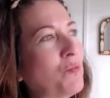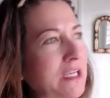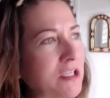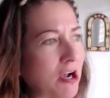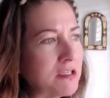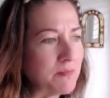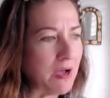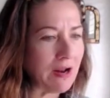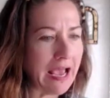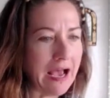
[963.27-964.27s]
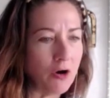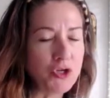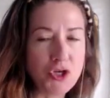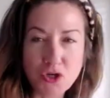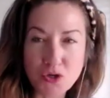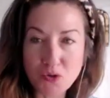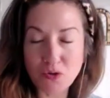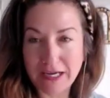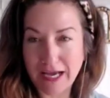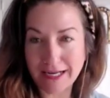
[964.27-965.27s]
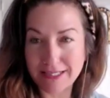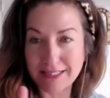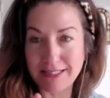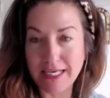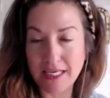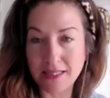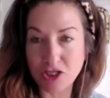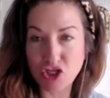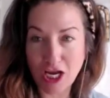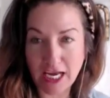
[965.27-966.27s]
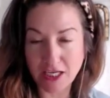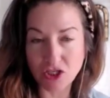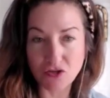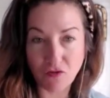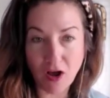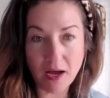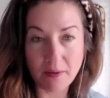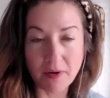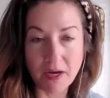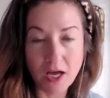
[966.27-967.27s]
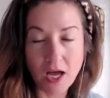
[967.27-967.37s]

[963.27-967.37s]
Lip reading: we talked about how you got to see the change from